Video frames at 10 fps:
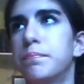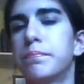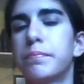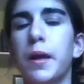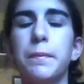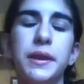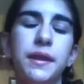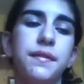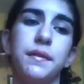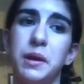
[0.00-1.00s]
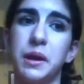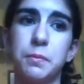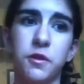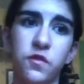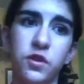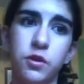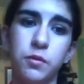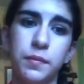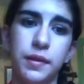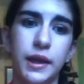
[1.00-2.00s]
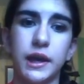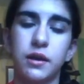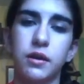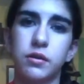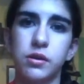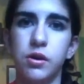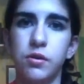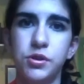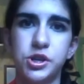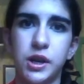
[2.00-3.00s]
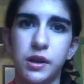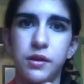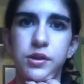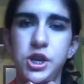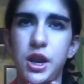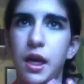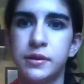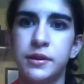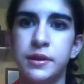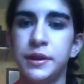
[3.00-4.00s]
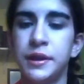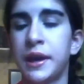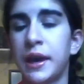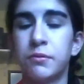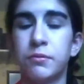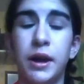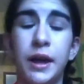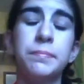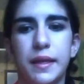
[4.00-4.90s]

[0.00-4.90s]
companies that make perfumes like Coach and Chanel, DKNY,